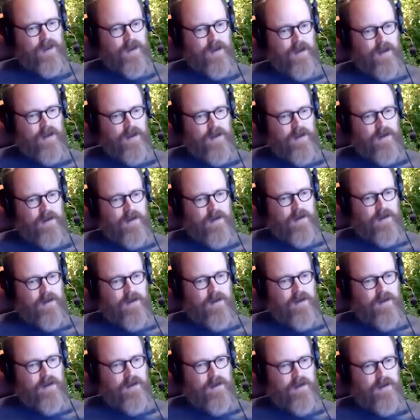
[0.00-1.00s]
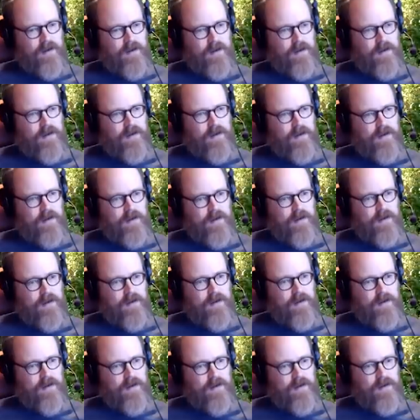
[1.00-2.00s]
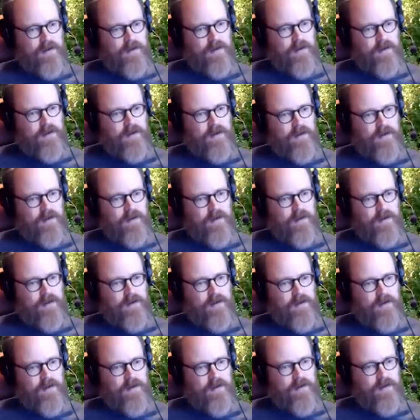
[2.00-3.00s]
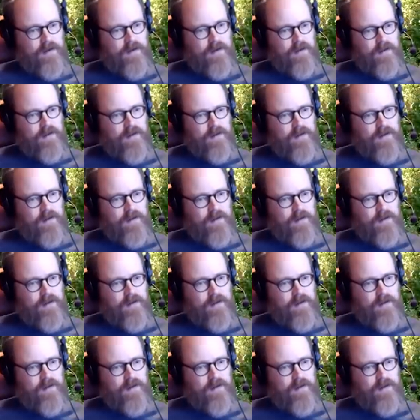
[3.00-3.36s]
No words are spoken by the person on screen.